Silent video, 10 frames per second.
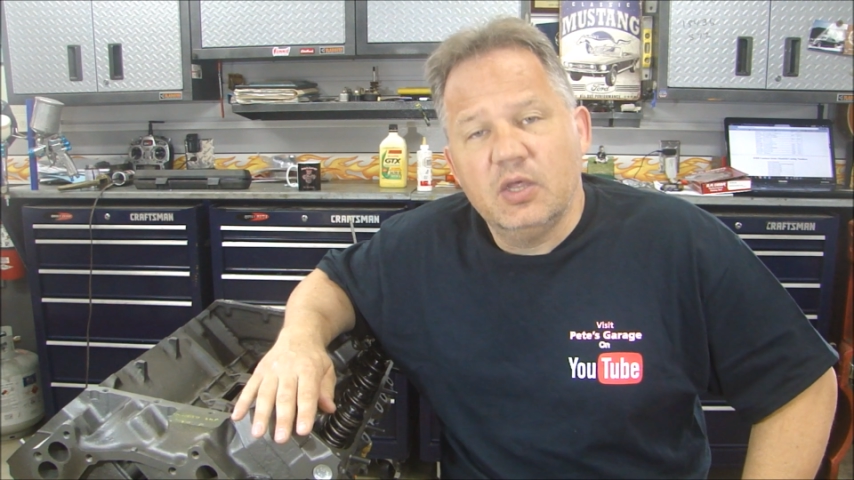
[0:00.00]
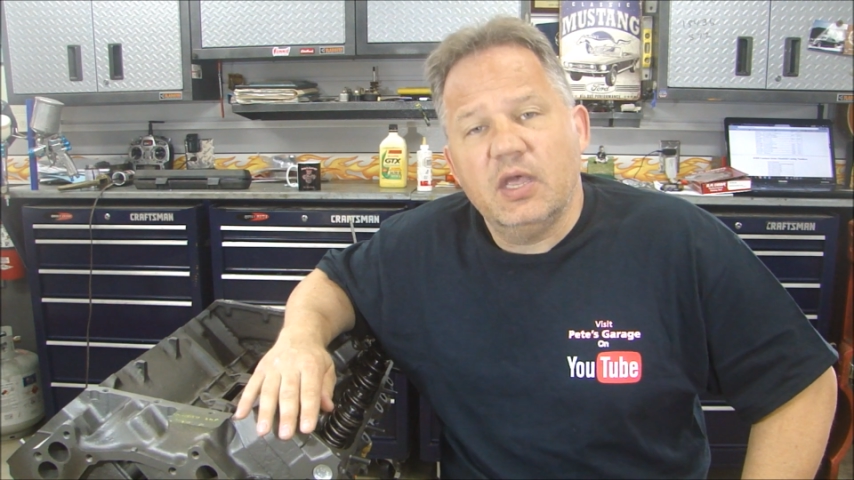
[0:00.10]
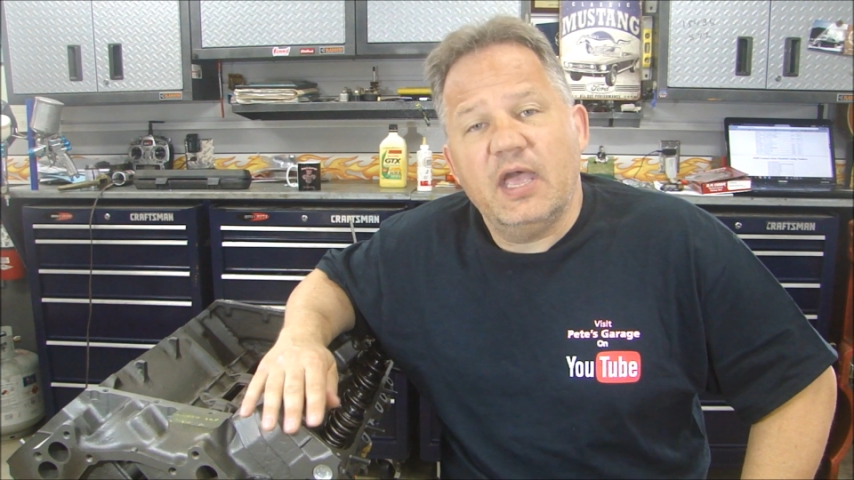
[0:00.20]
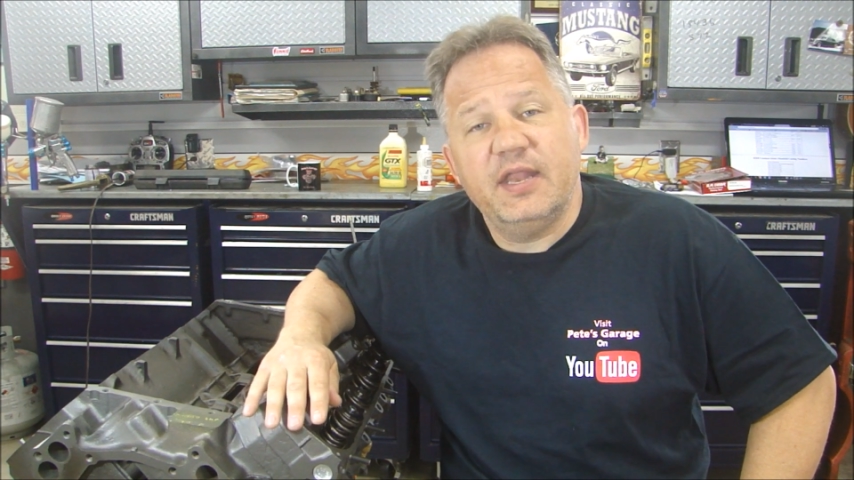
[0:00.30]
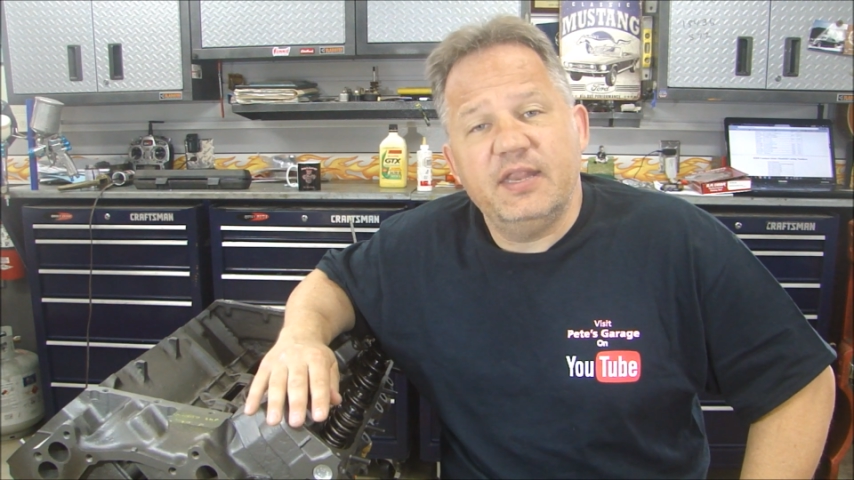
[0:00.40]

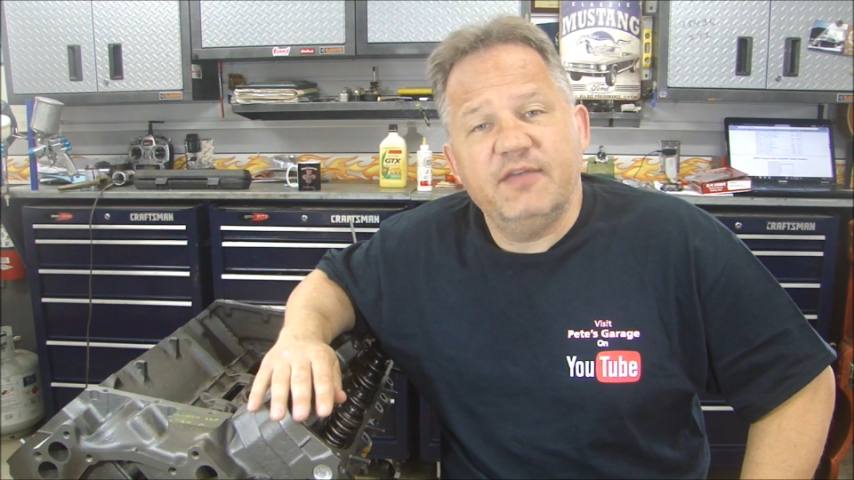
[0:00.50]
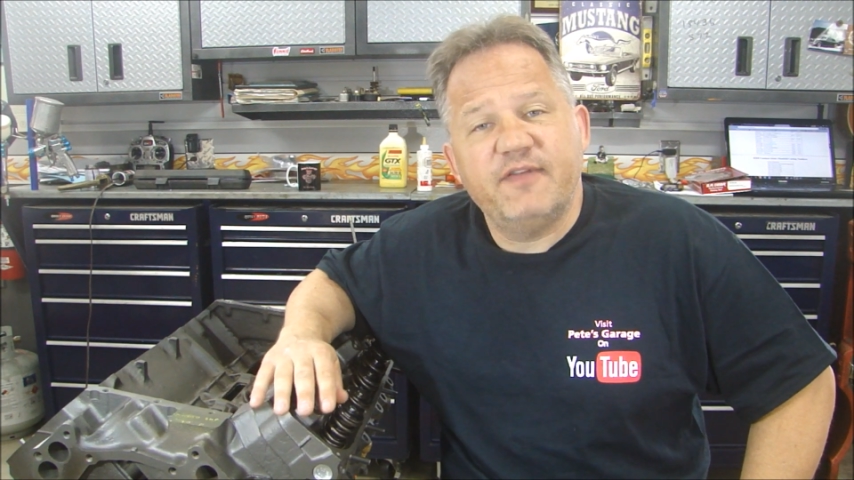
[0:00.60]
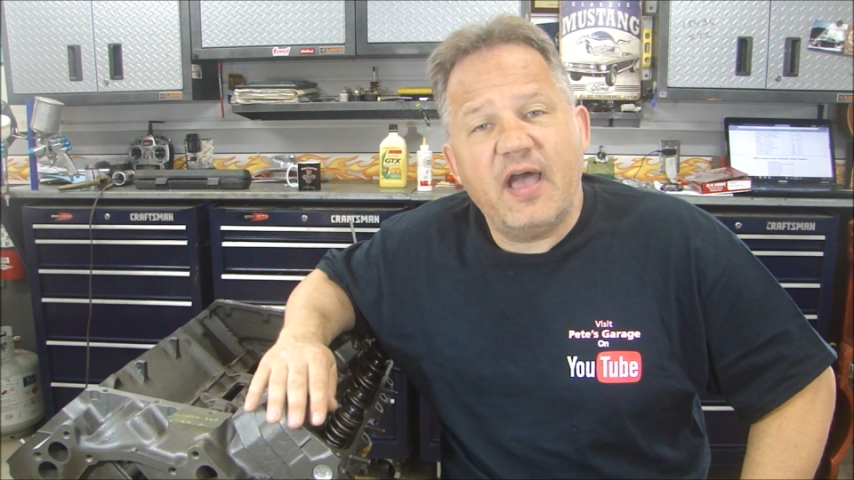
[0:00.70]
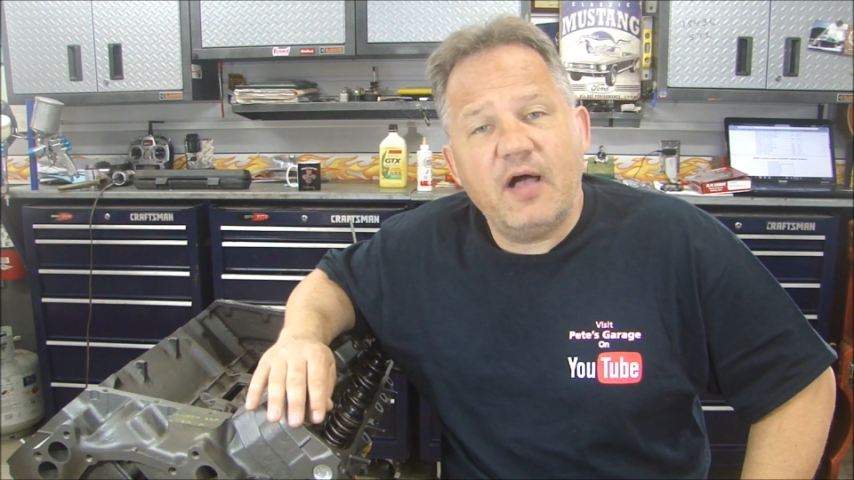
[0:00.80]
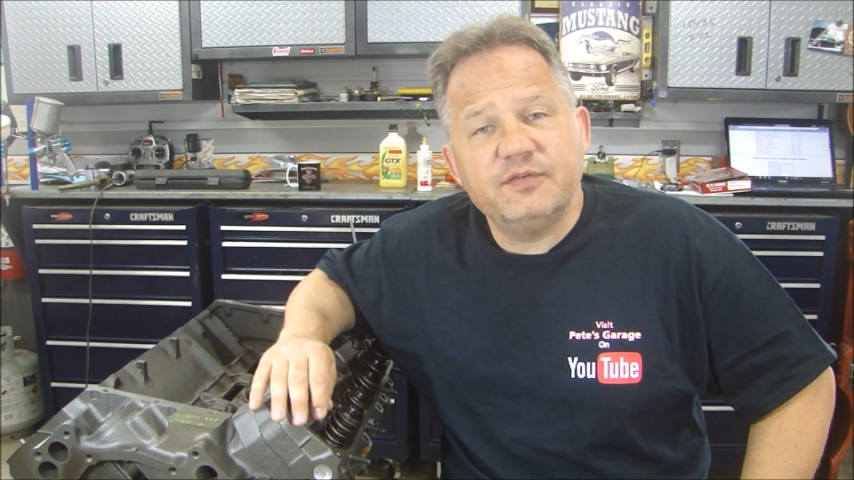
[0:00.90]
and the
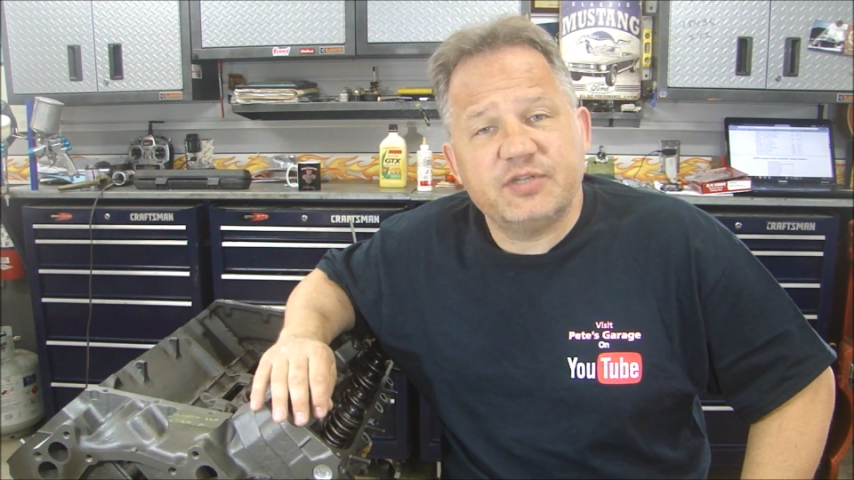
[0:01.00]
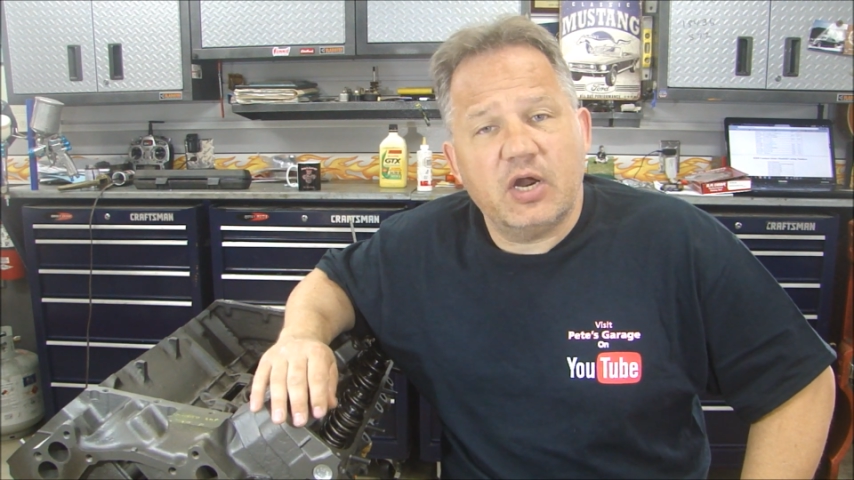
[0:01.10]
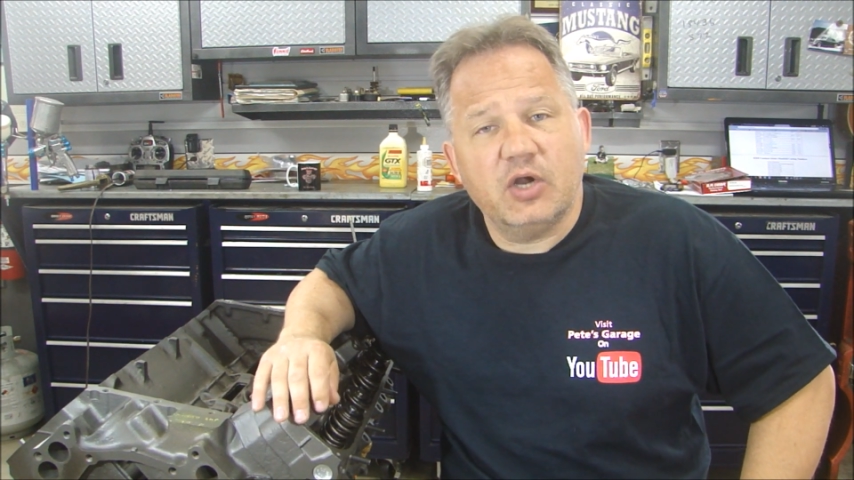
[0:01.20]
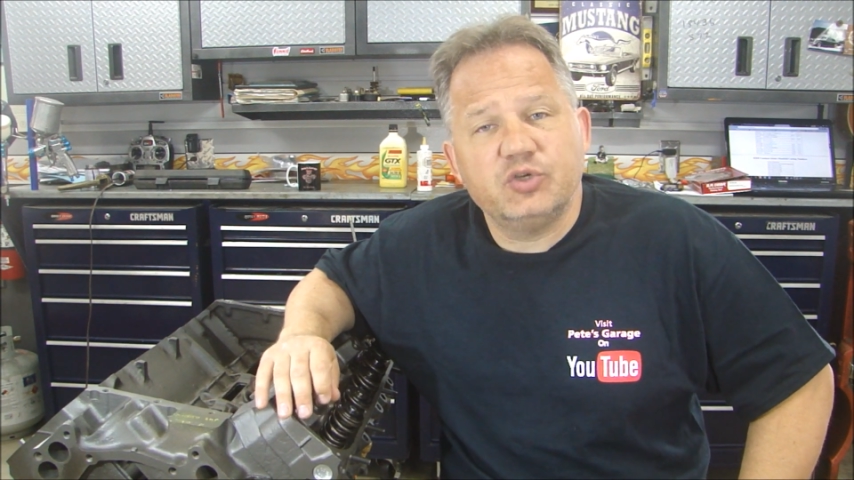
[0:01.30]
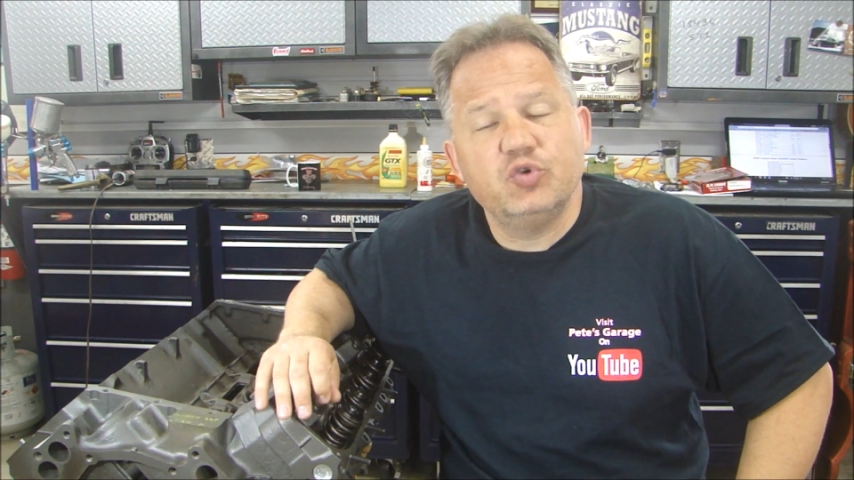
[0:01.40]
valves
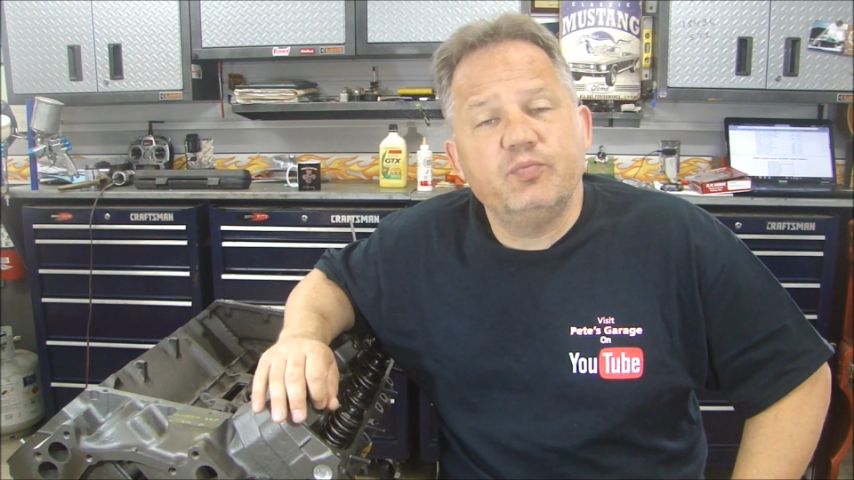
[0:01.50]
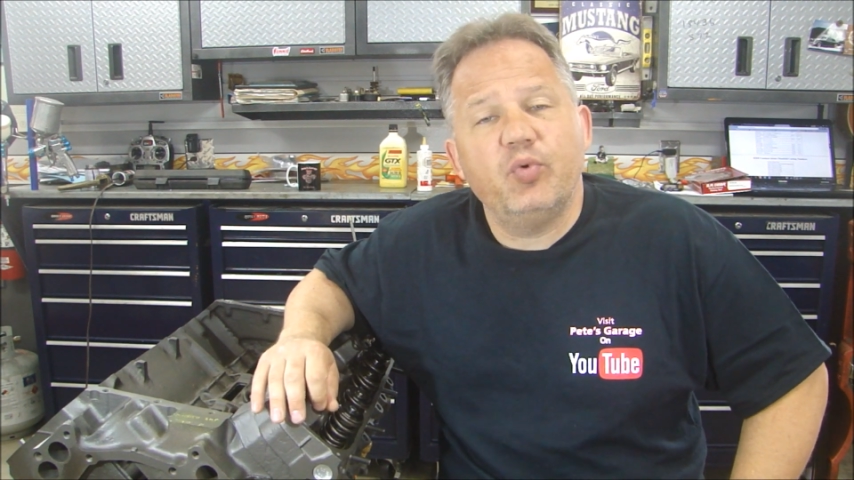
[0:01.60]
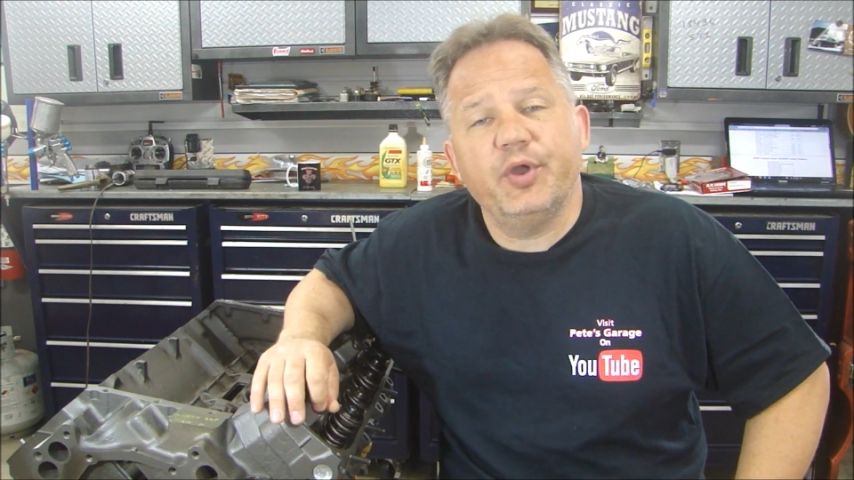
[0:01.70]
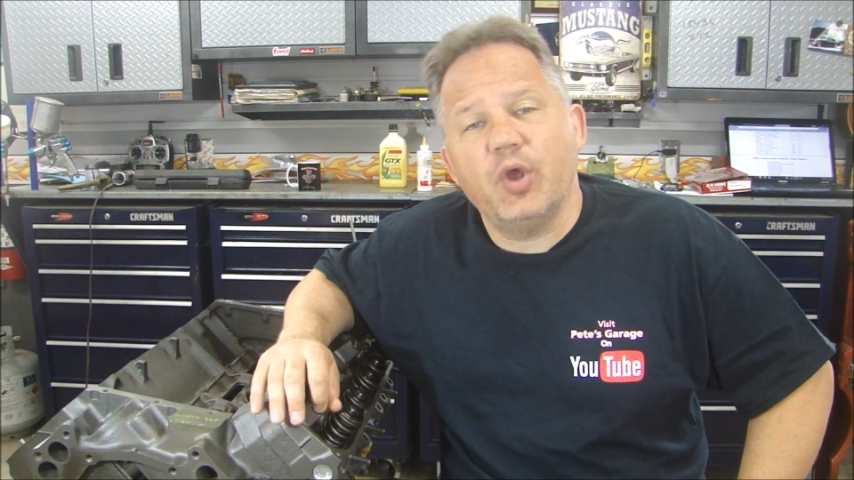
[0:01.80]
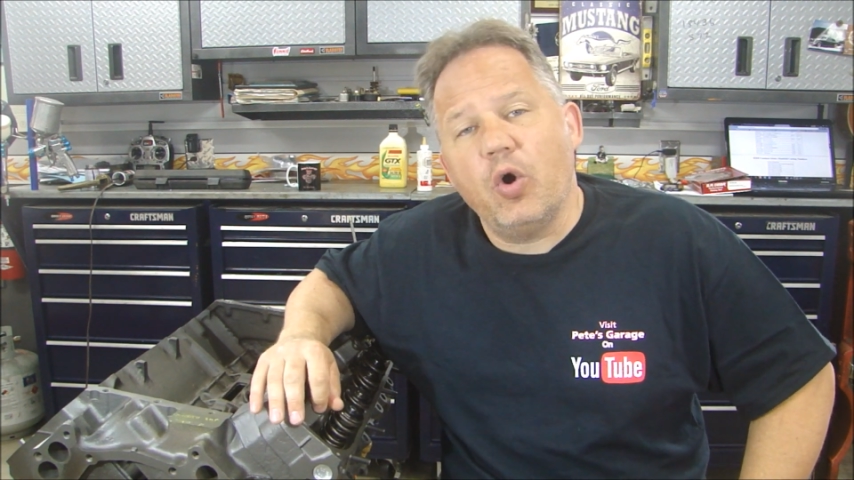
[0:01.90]
are
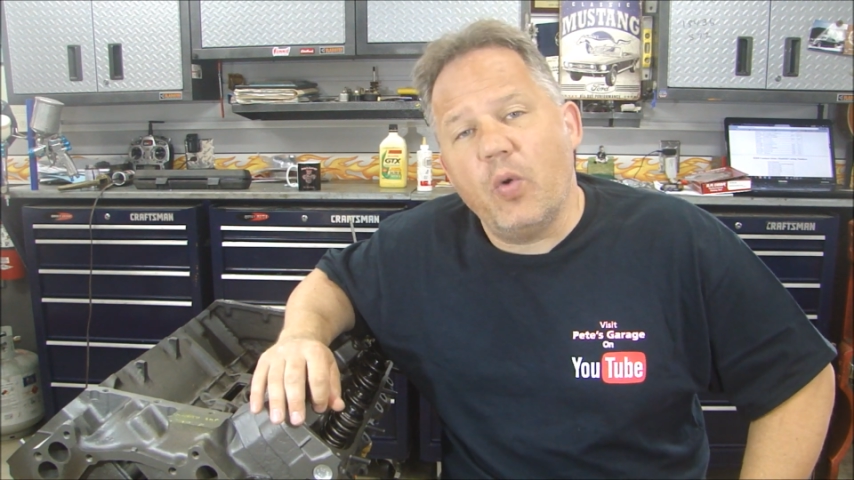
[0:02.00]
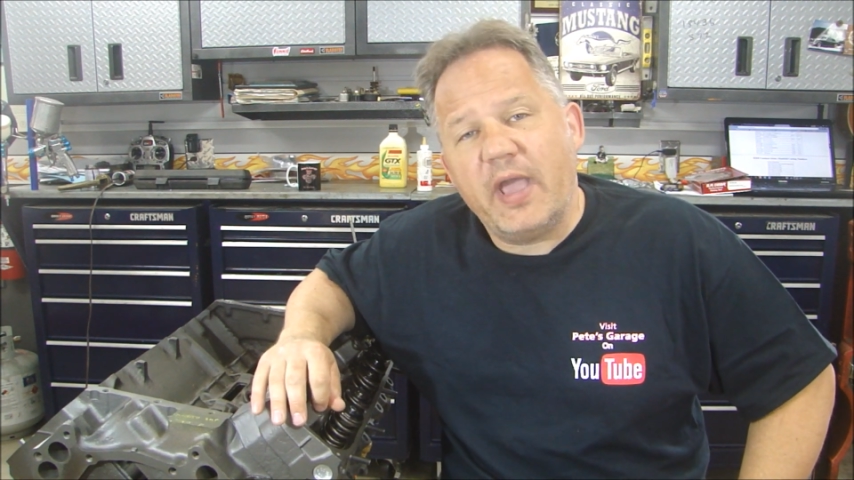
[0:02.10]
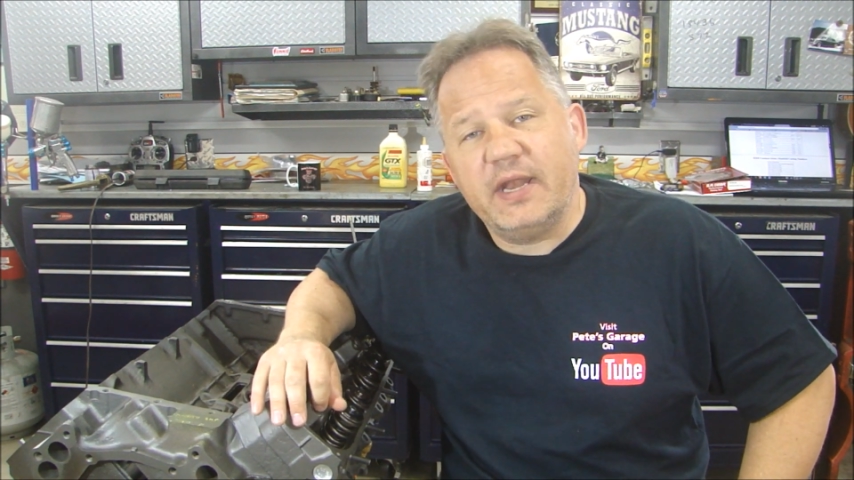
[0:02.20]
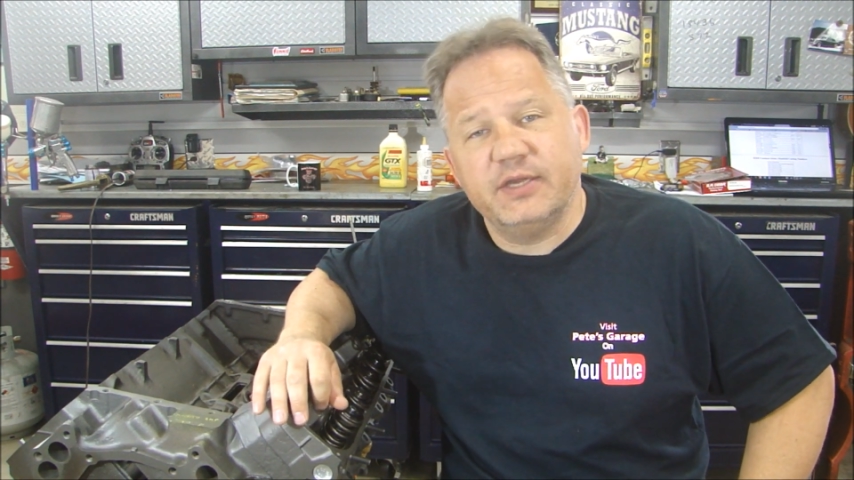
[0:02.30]
2.08